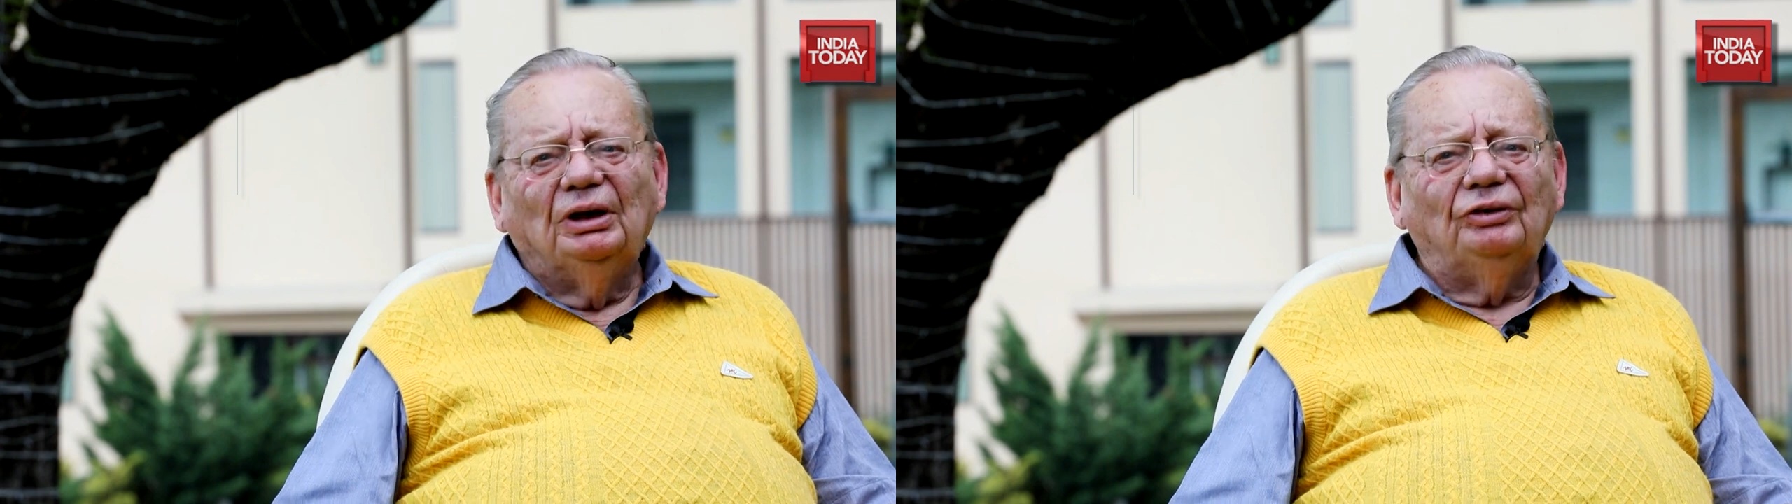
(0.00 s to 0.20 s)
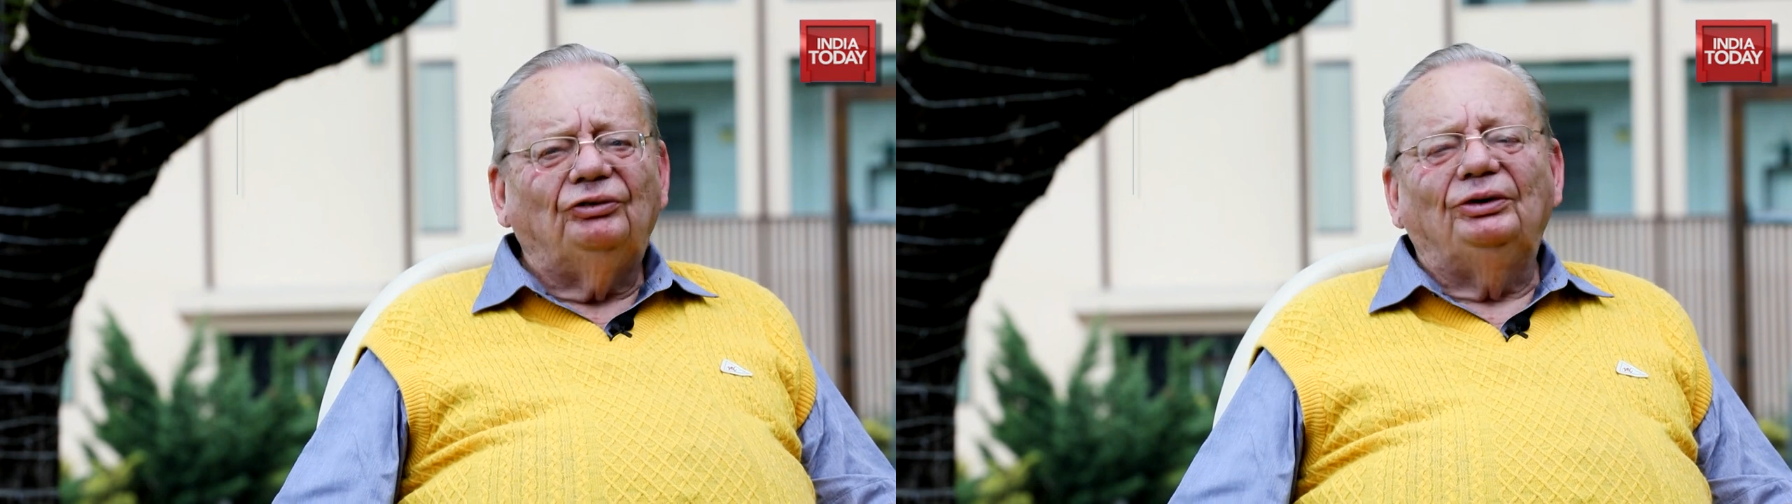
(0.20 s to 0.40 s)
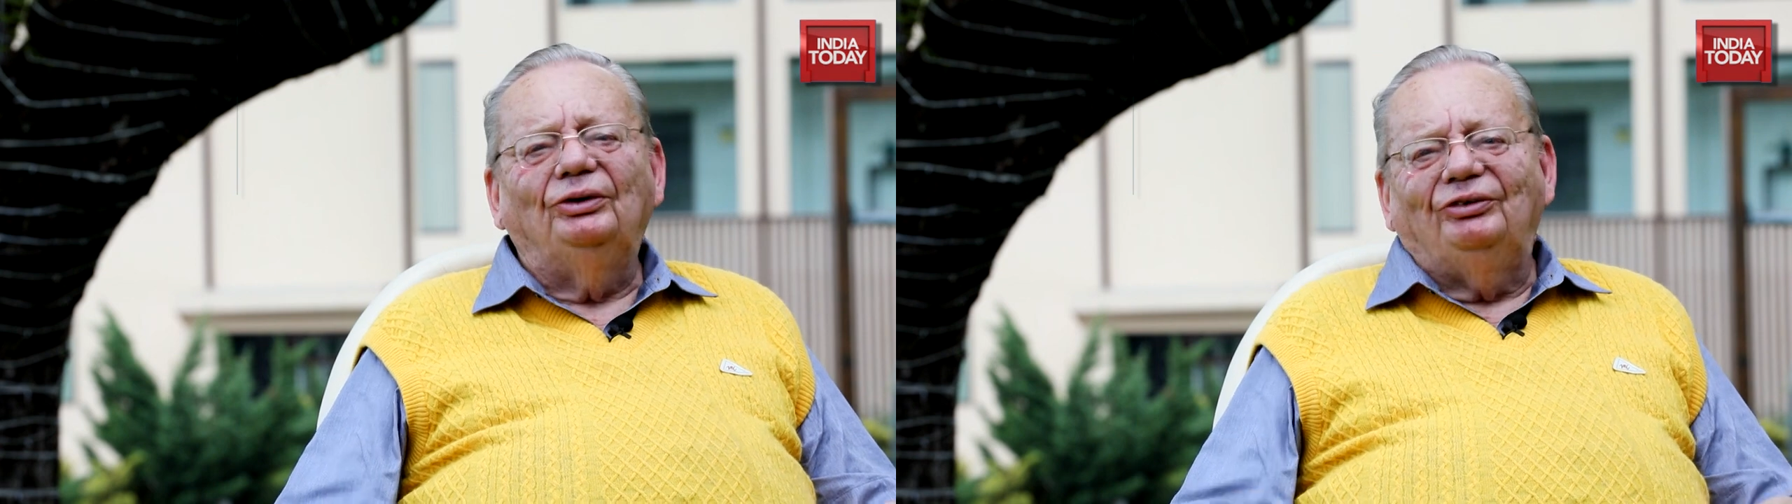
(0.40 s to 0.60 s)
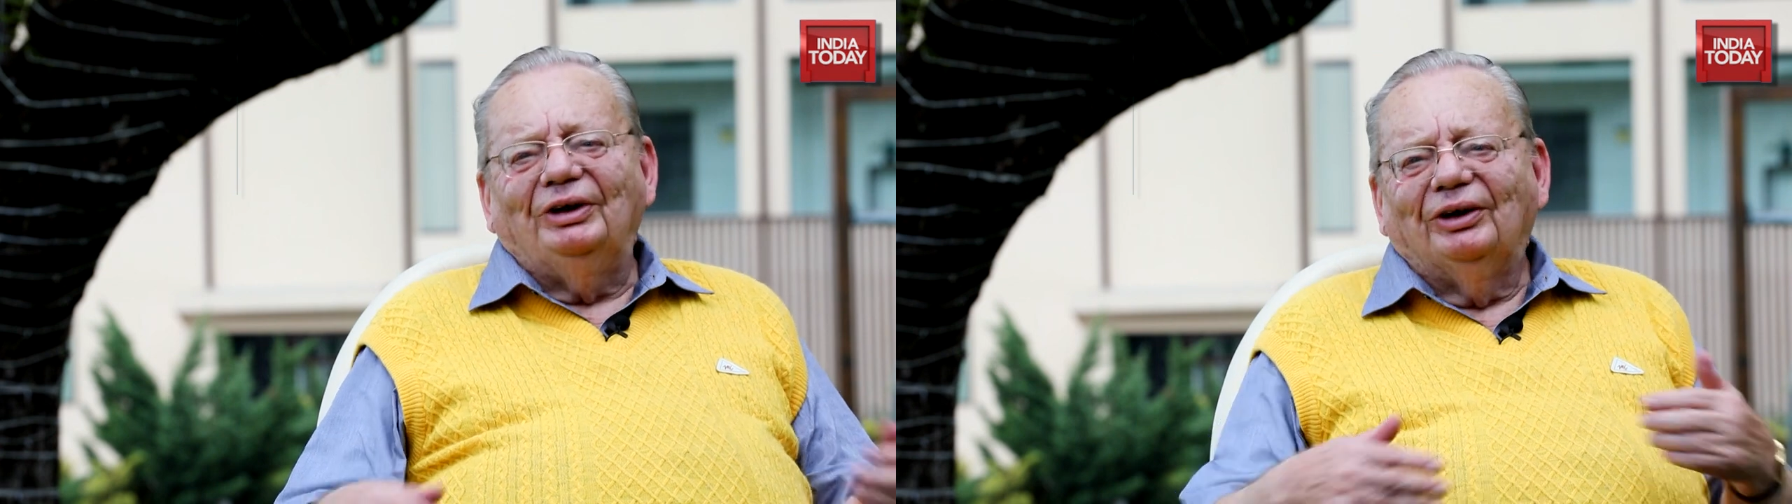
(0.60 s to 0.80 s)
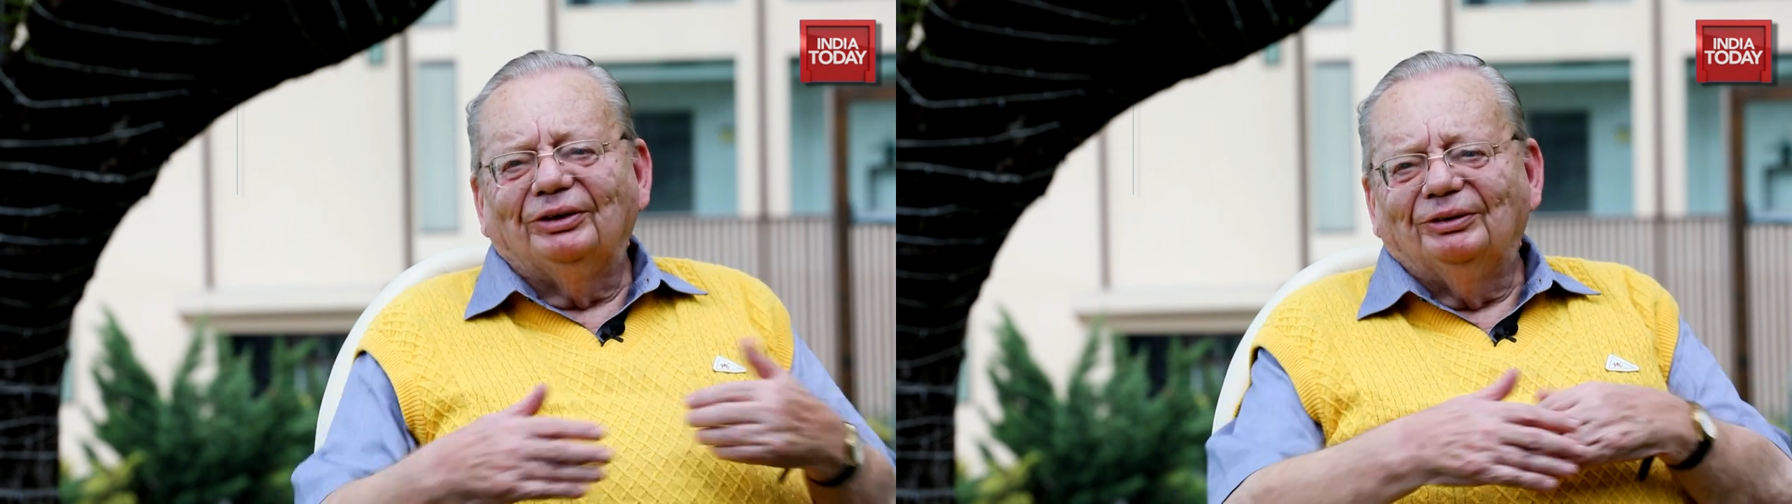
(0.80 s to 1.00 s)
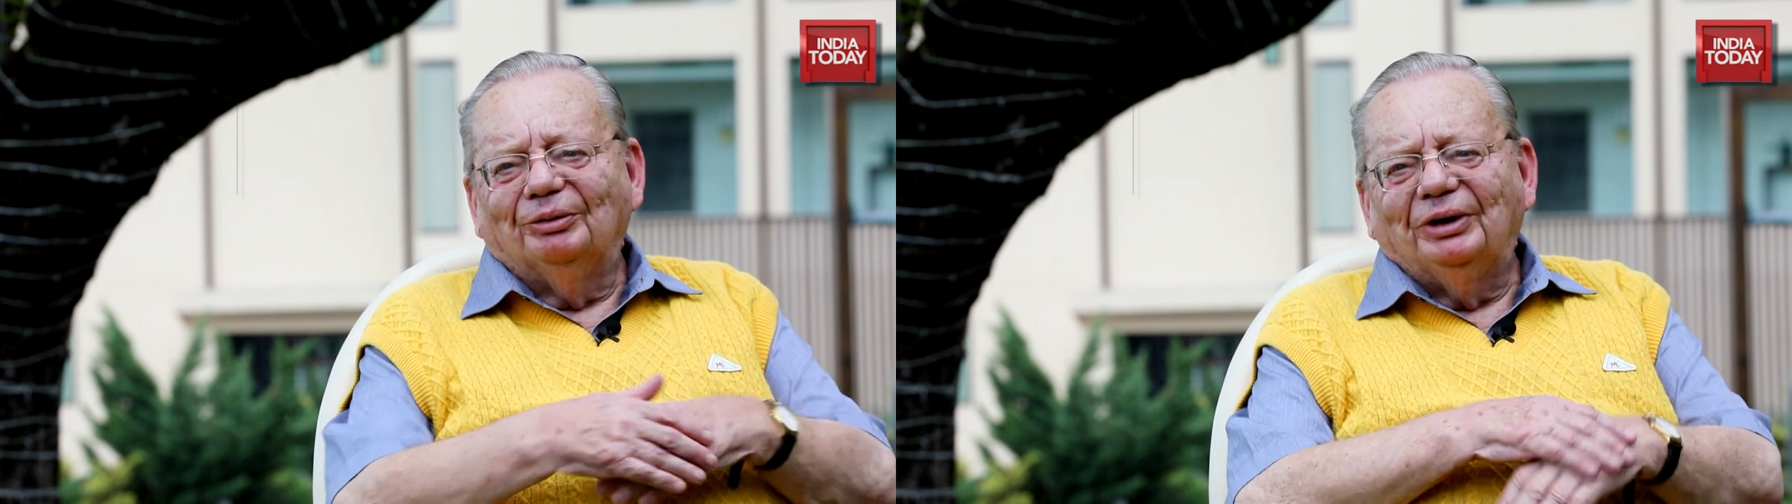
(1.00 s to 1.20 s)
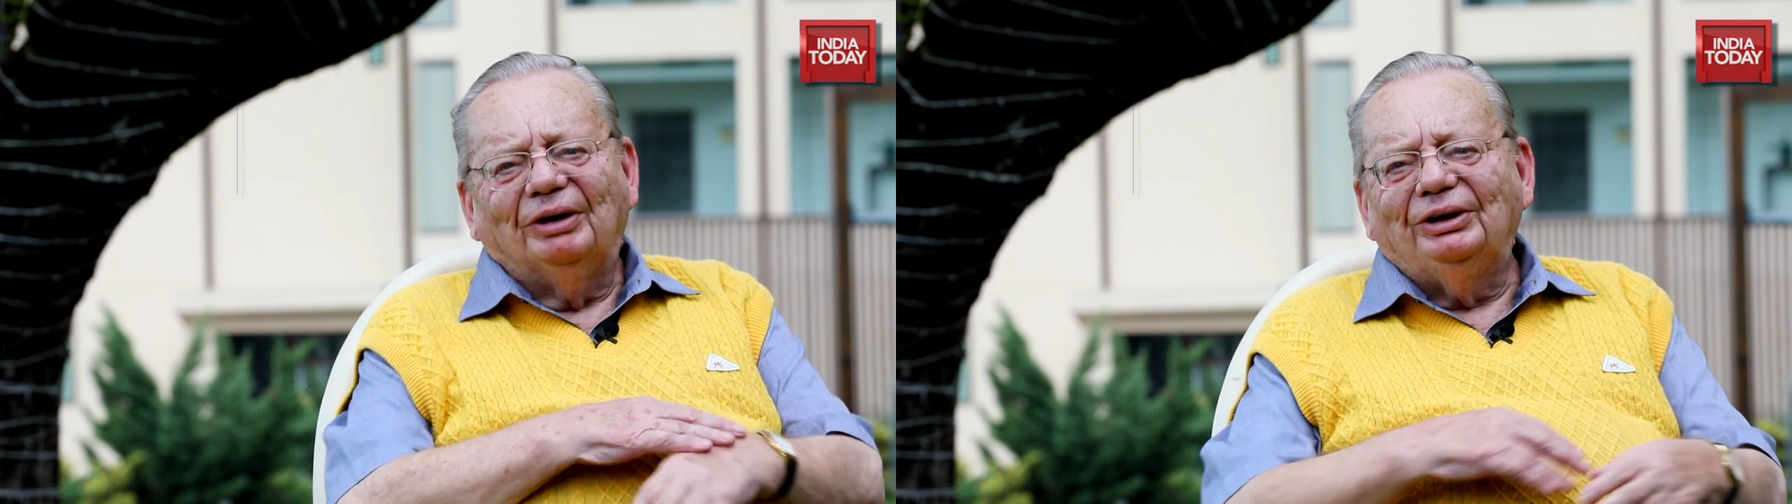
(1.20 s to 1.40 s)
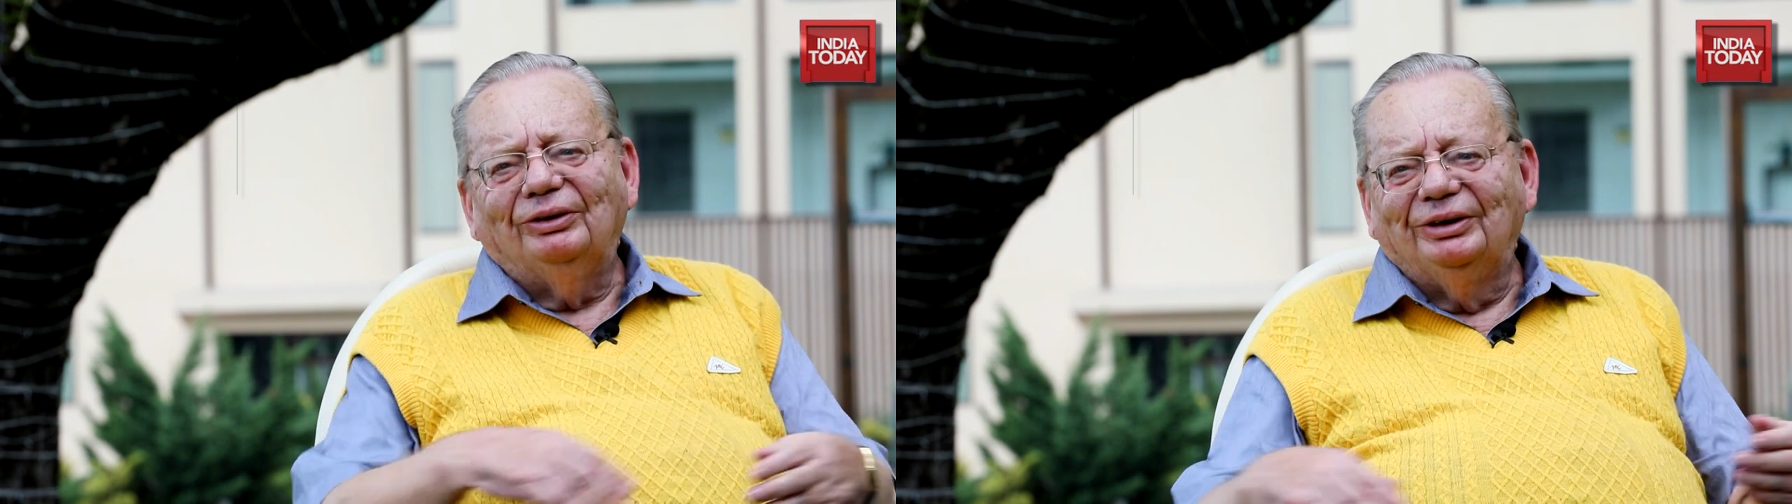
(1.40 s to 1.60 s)
I used to use a lot of them,
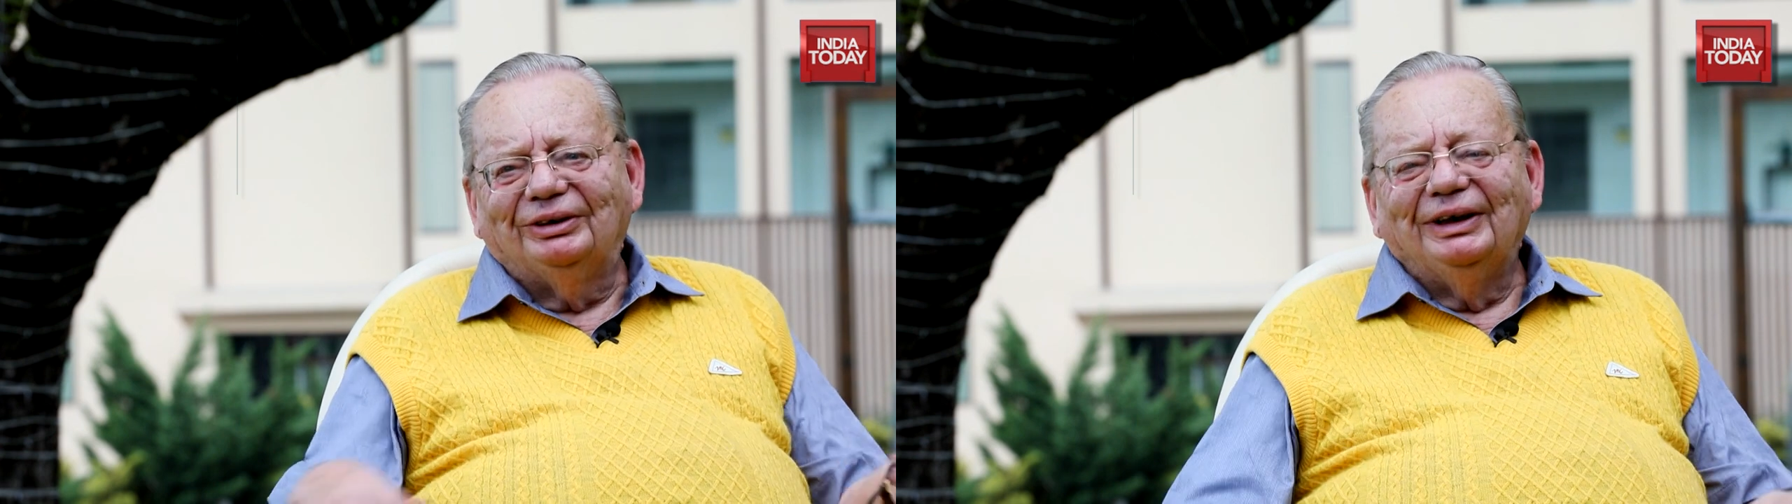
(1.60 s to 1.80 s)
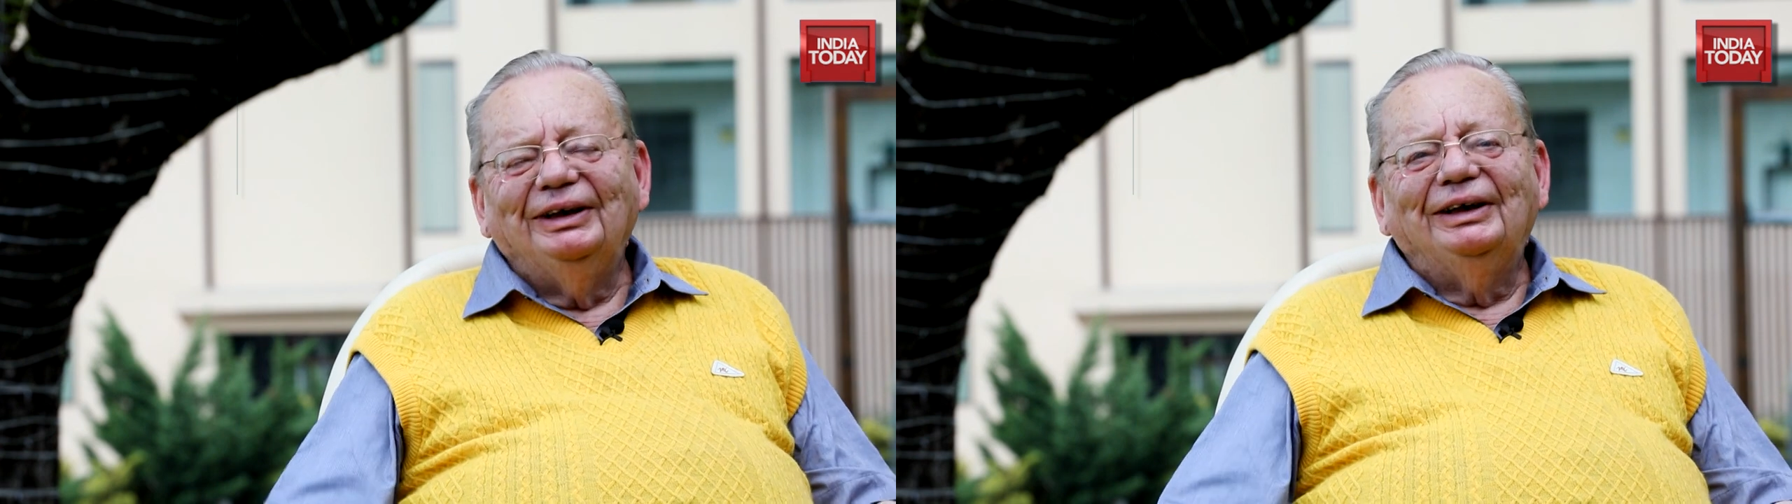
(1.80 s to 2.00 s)
now I don't.